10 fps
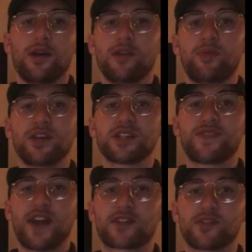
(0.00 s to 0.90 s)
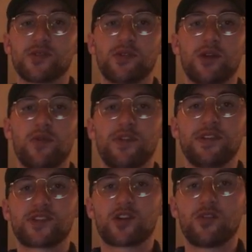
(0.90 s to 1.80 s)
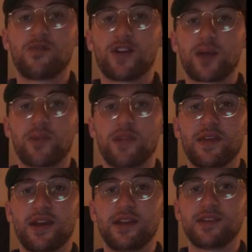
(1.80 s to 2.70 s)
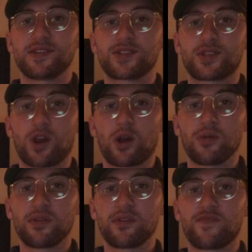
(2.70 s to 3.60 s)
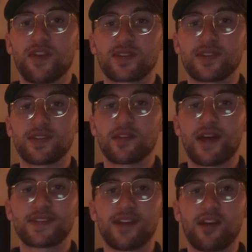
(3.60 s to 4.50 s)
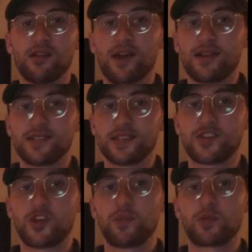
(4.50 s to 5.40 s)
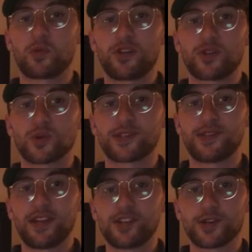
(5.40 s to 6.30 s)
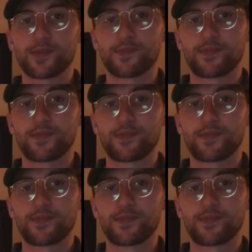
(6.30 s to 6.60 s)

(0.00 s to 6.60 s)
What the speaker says: The biggest factor of the internal environment that is currently affecting Alaska Airlines is human resource in nature.